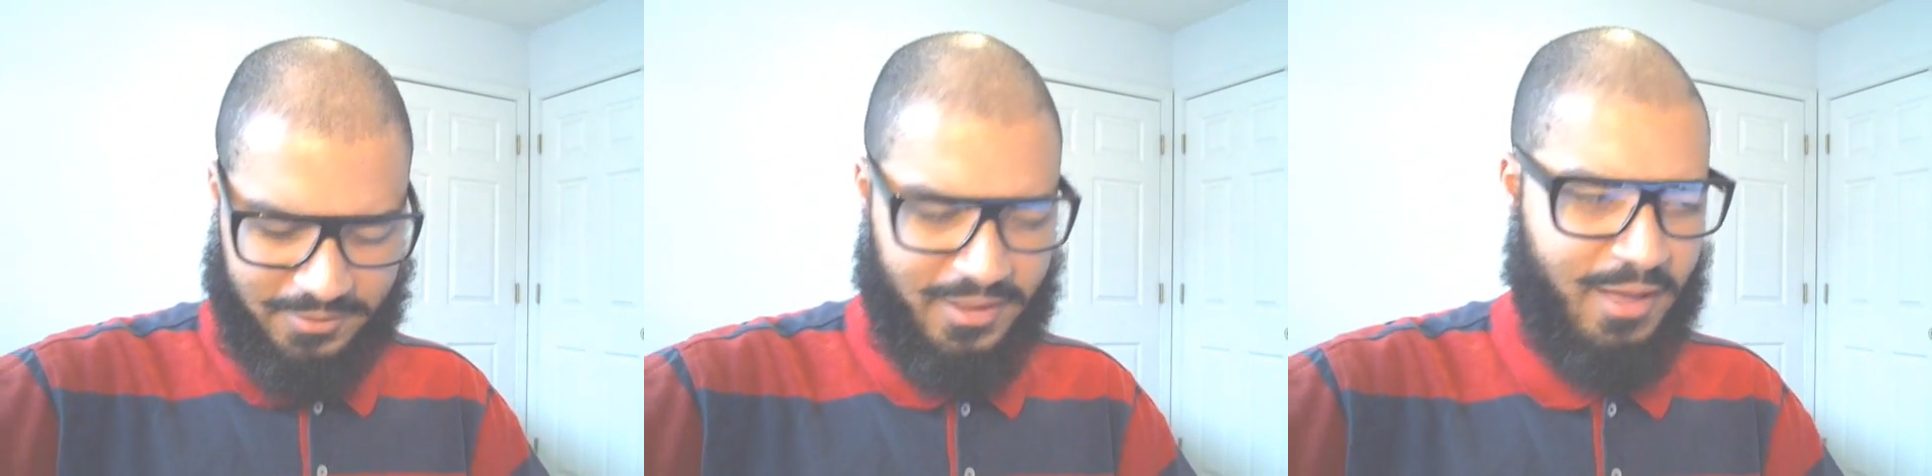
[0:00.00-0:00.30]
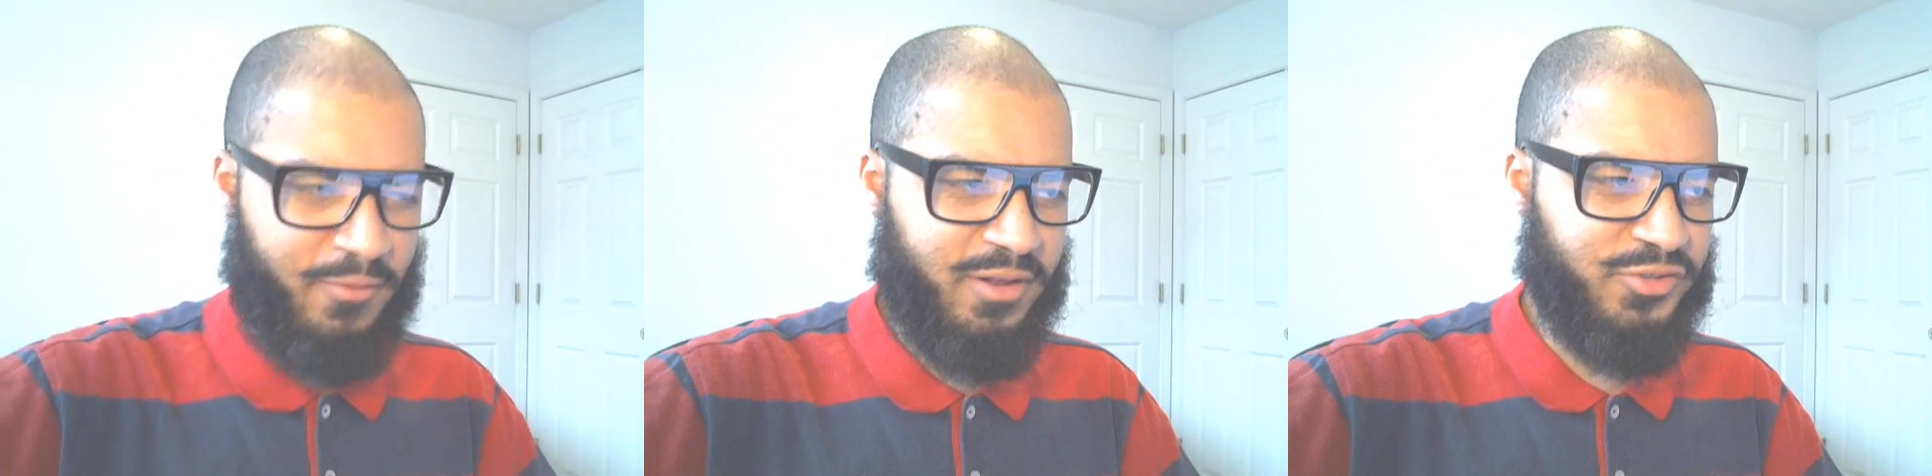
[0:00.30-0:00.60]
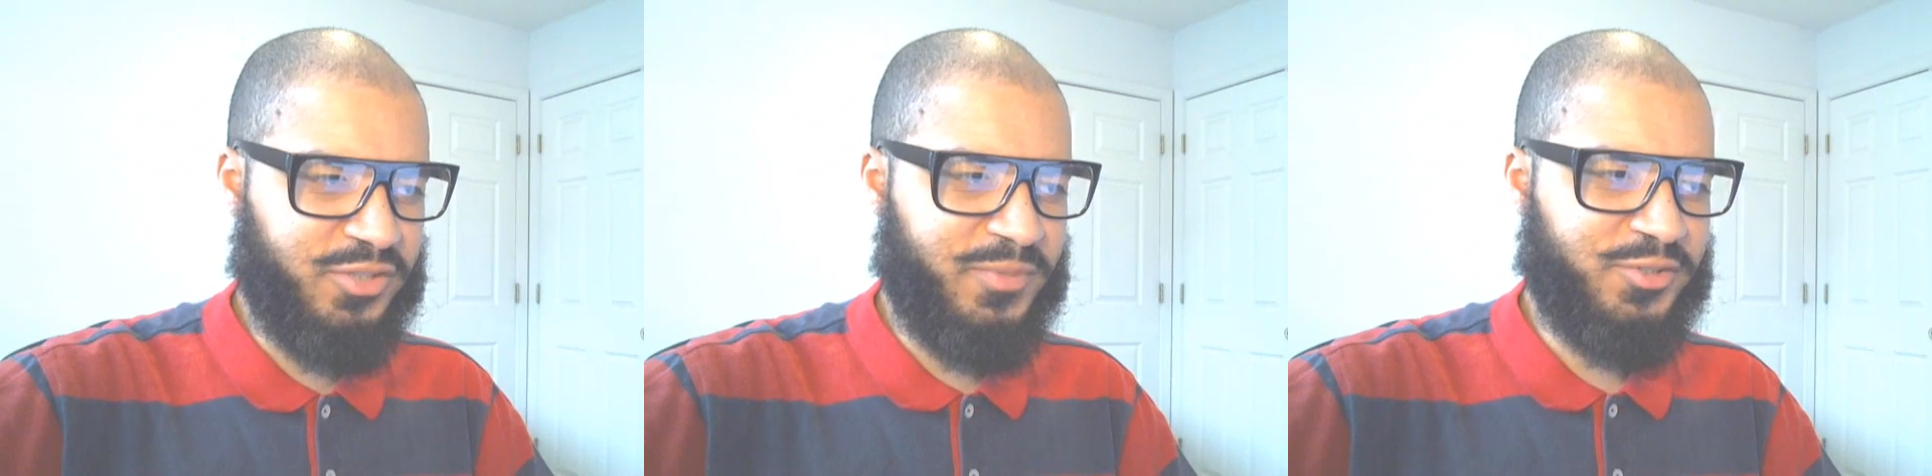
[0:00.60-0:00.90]
I would have
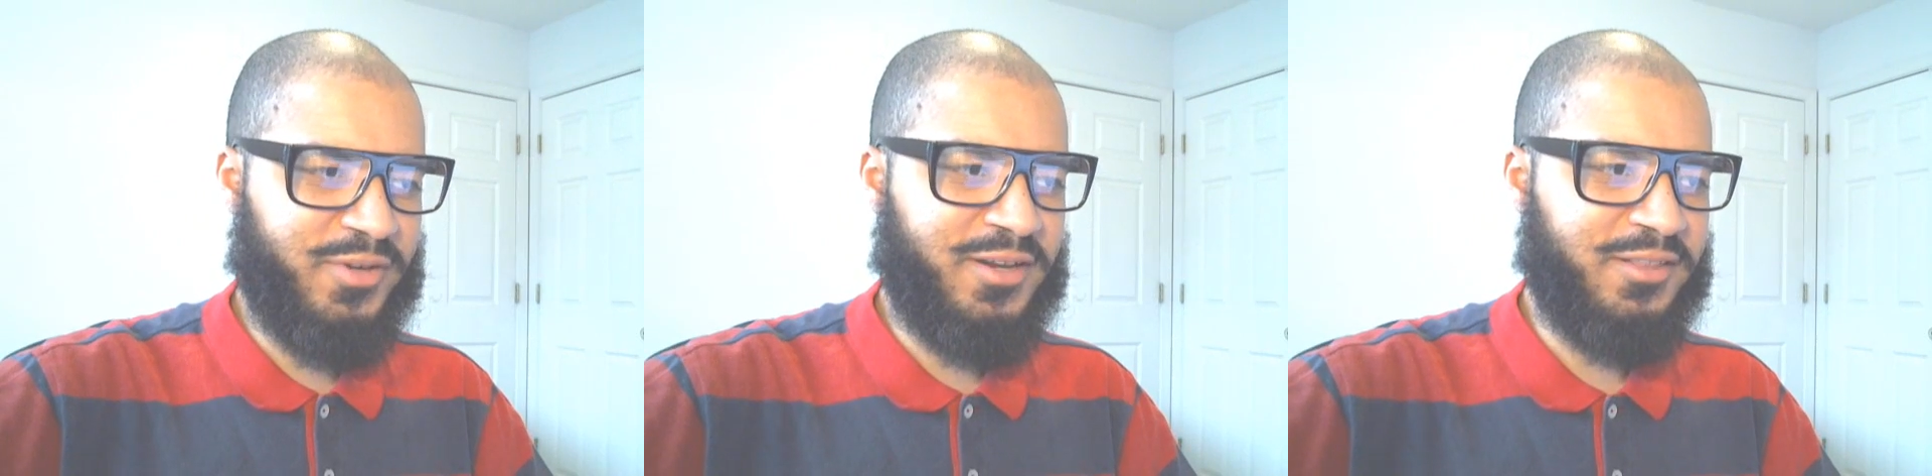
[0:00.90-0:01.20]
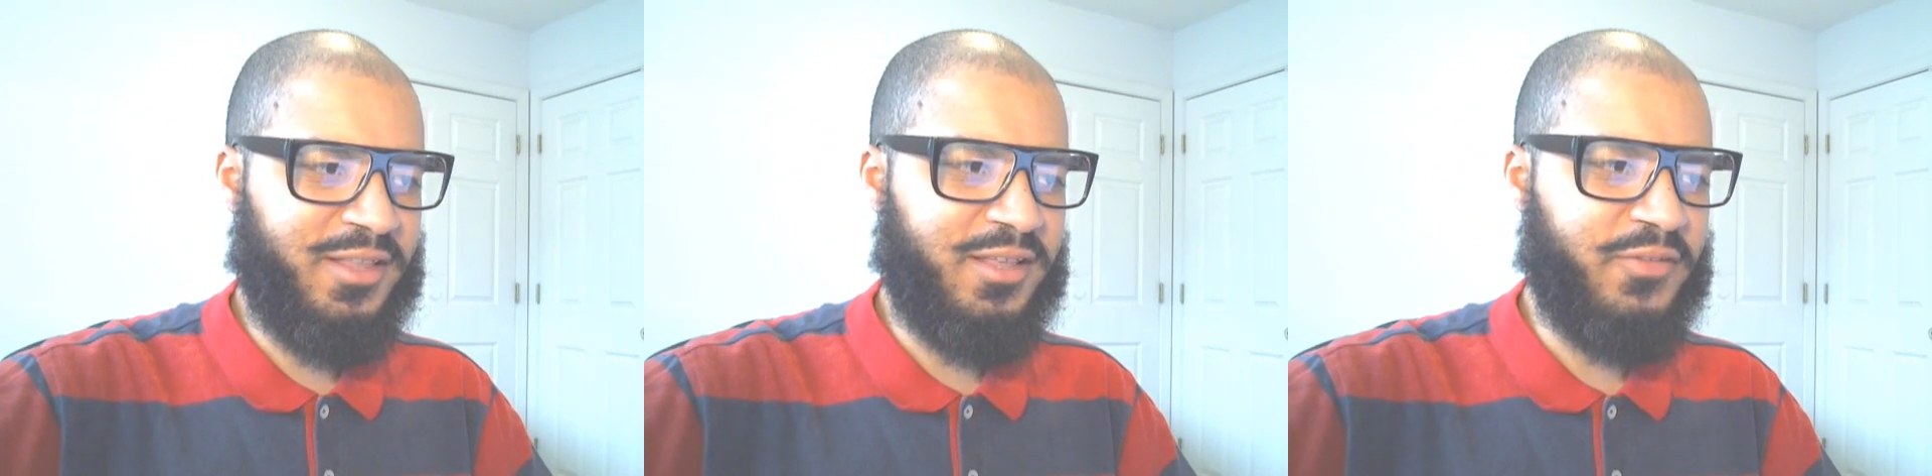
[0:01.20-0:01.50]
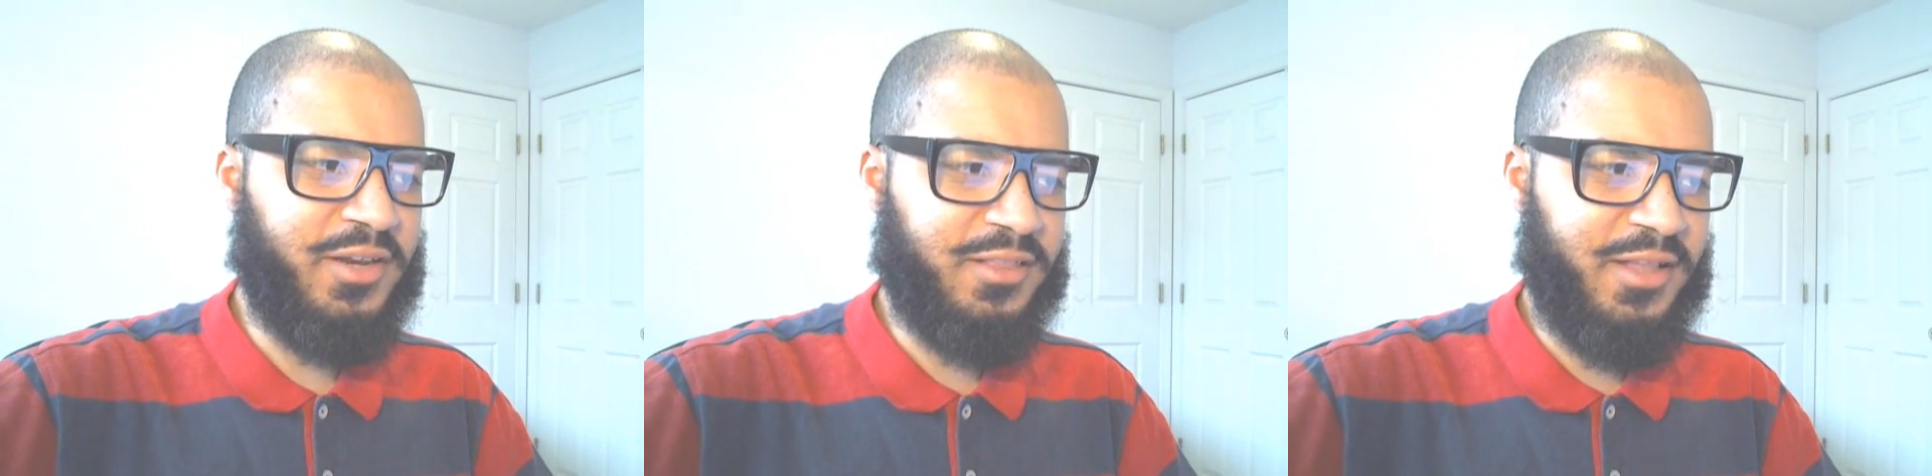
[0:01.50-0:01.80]
just been trying to think of
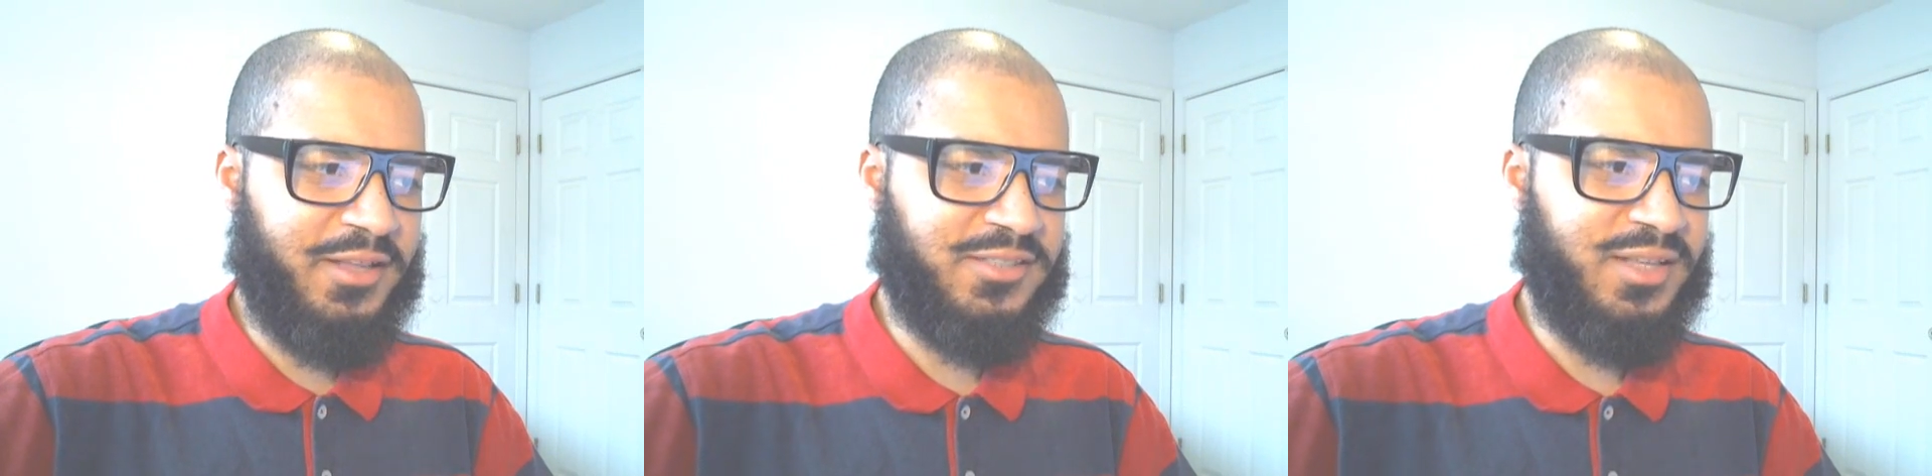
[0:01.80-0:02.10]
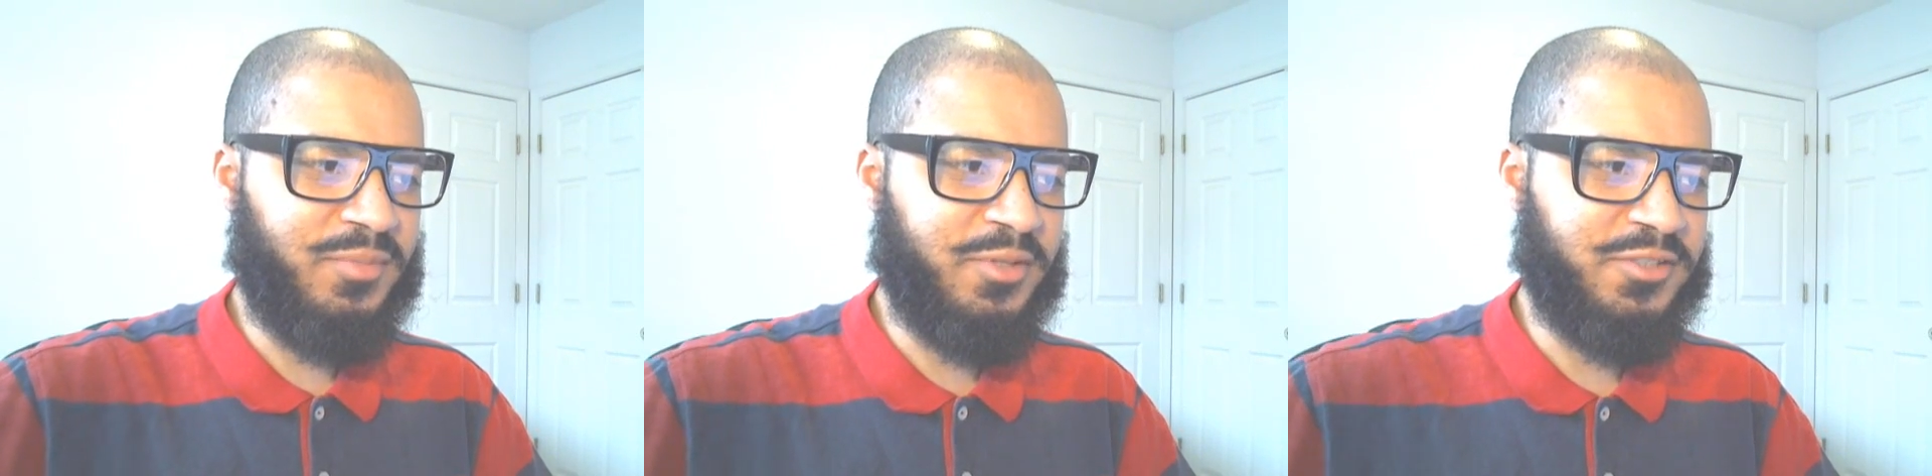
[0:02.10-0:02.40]
anything similar